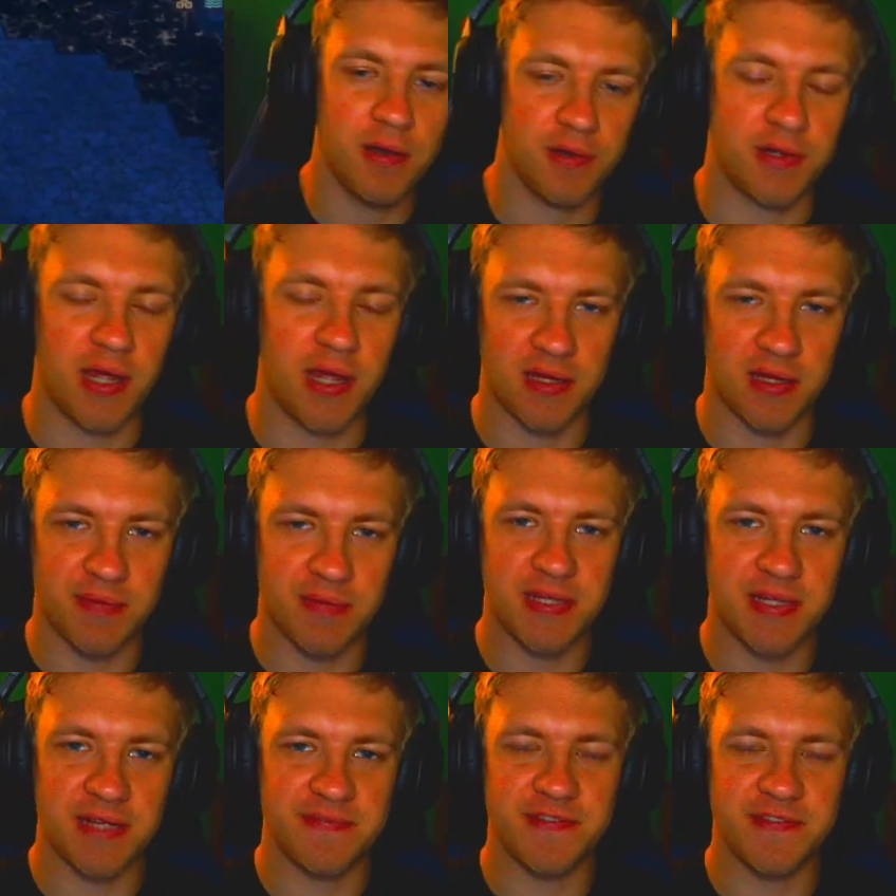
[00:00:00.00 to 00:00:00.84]
And let me
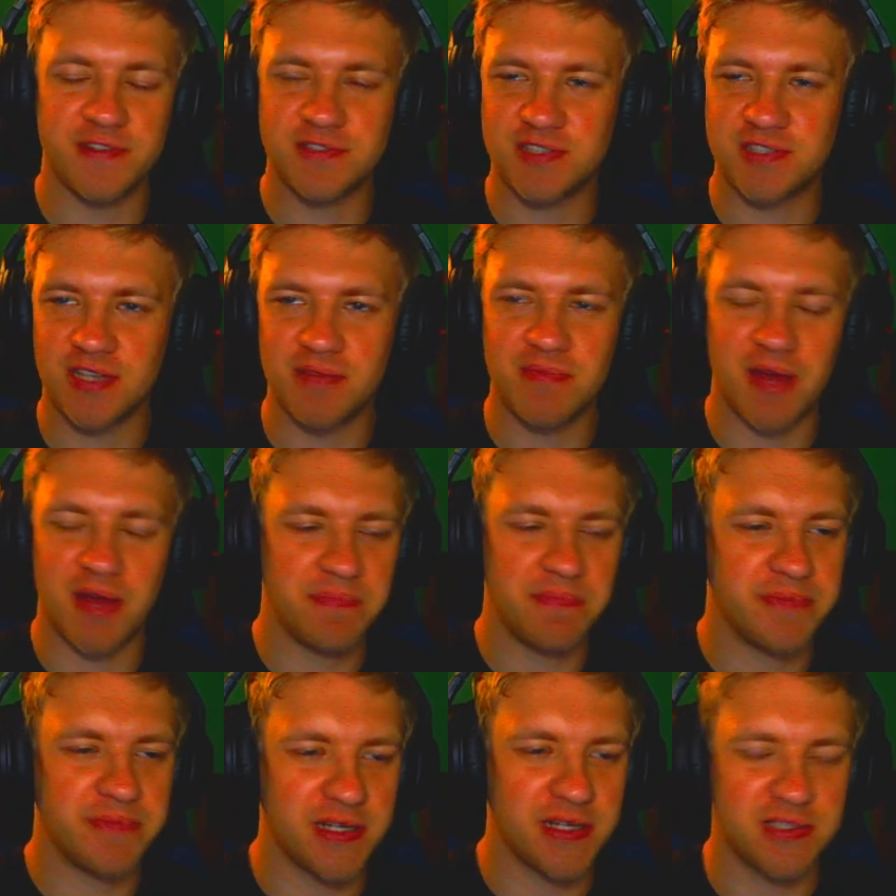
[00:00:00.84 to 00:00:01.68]
give you some
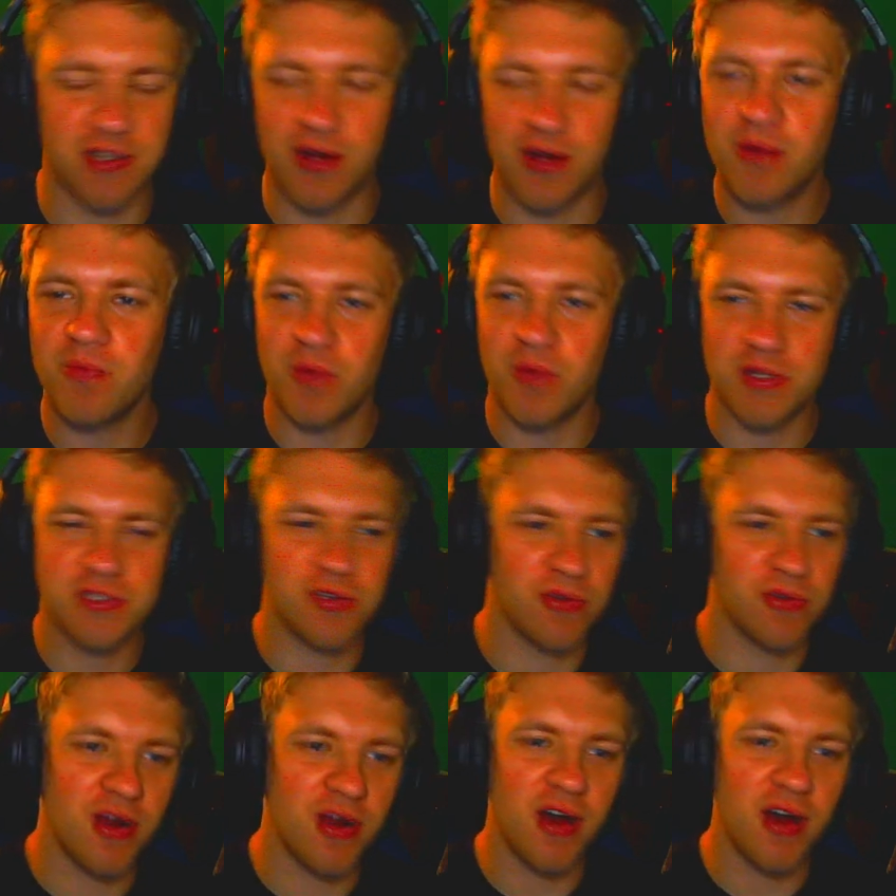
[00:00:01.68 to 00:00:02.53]
updates on what's
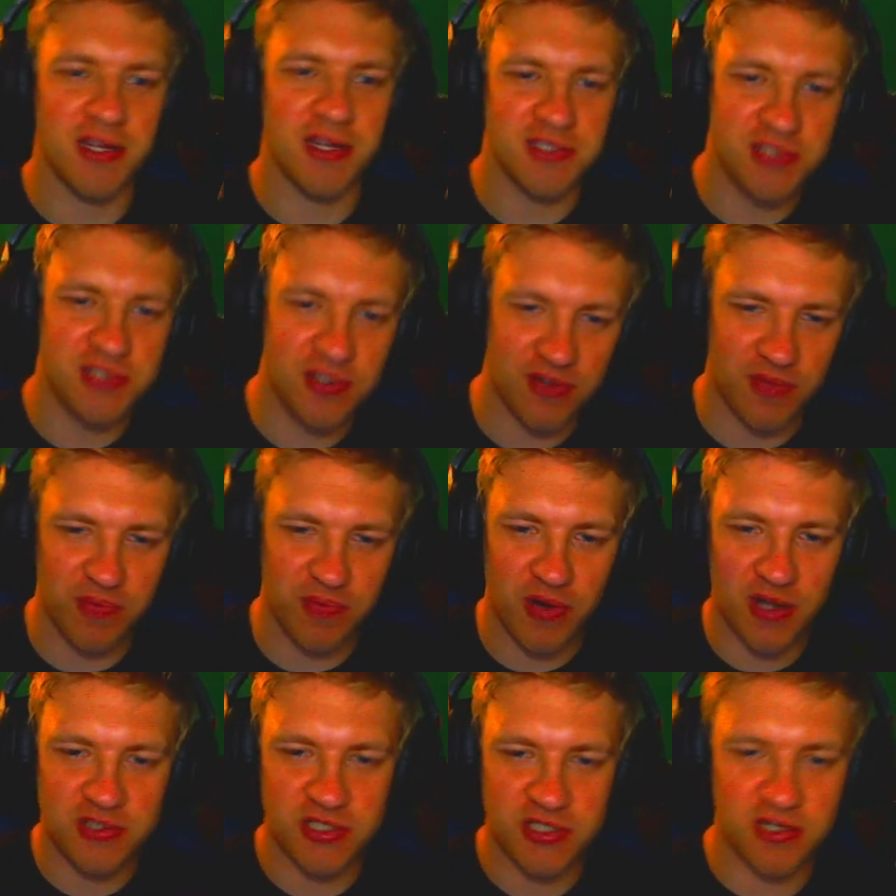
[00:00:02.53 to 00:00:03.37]
going on. So the
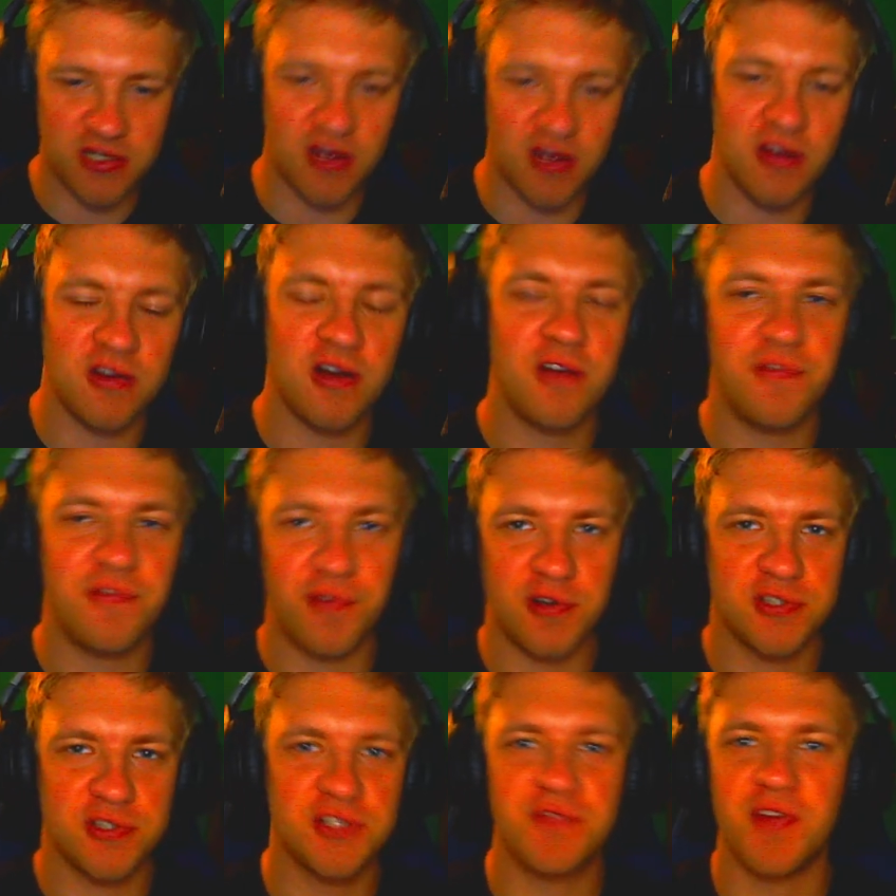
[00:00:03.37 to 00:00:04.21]
project on our
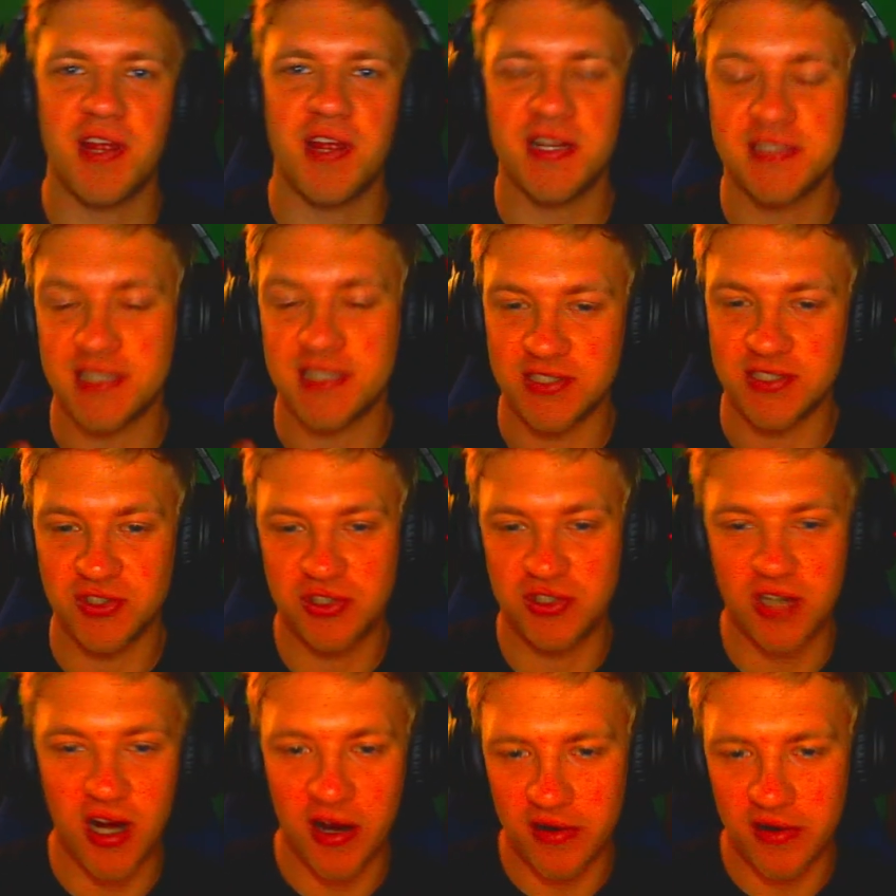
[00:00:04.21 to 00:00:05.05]
first phase is
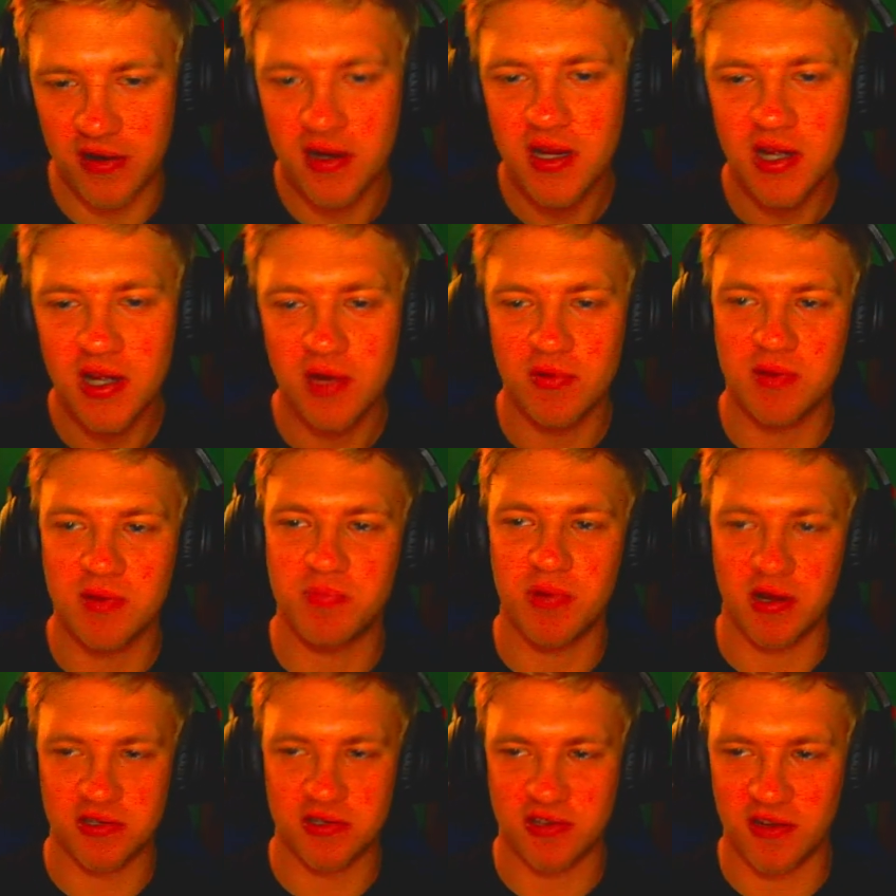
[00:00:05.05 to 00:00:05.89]
done. We
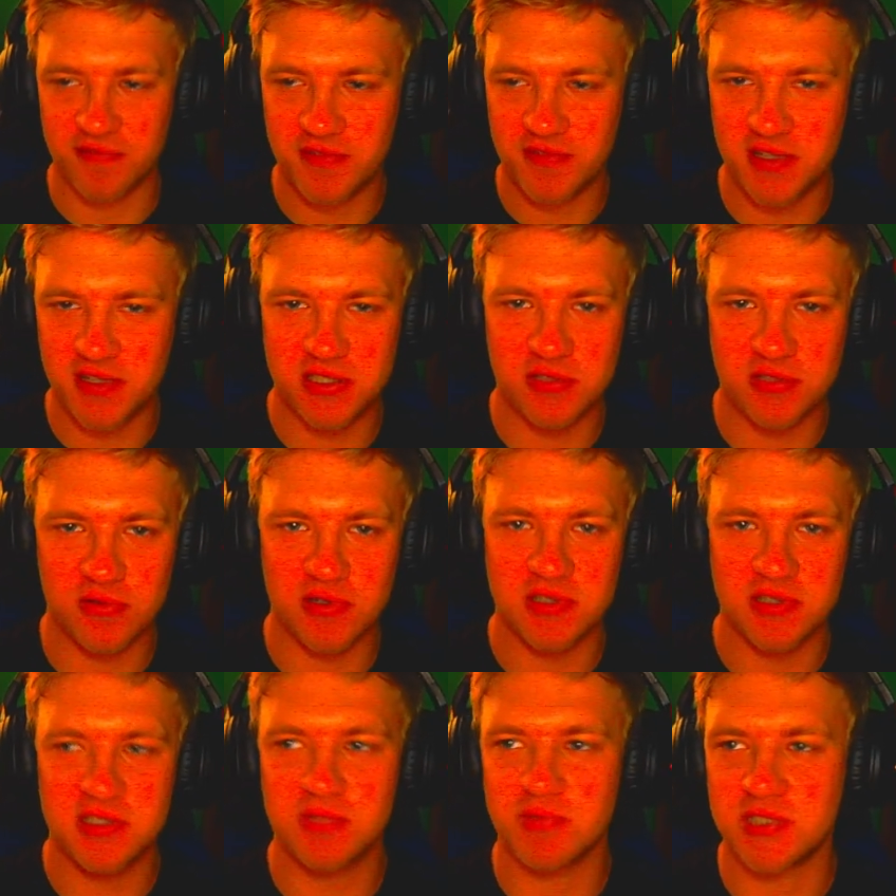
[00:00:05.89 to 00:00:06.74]
blocked off this
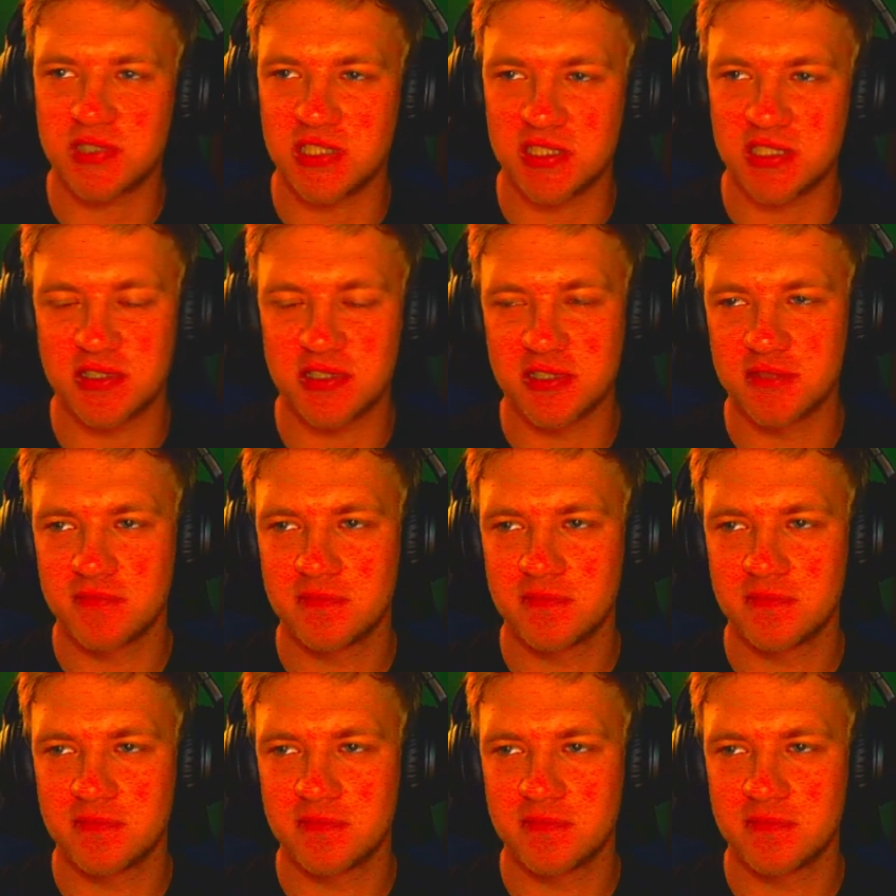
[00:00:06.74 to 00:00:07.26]
source, which is...